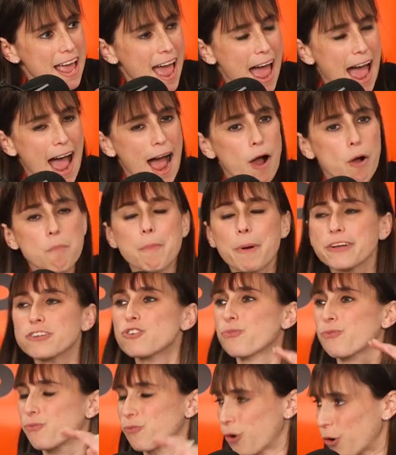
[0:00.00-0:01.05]
how much
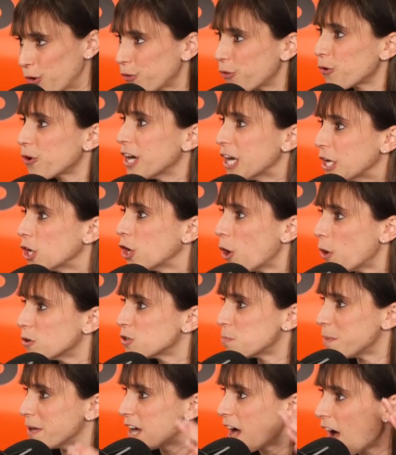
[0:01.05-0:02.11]
further it
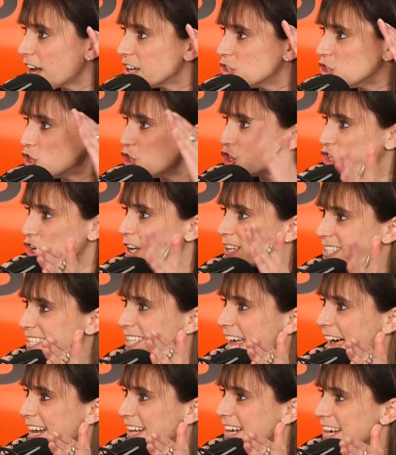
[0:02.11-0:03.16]
goes beyond just
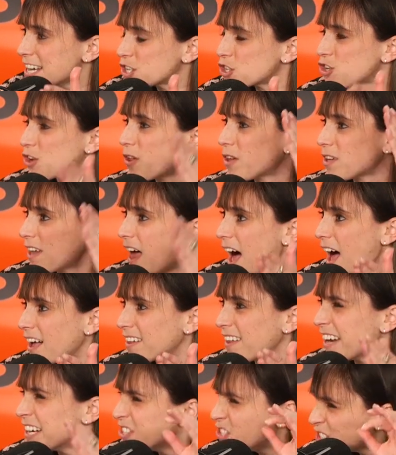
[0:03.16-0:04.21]
that initial long
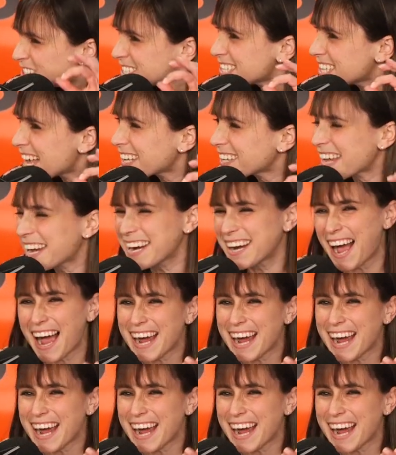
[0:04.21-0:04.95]
line, just that, like,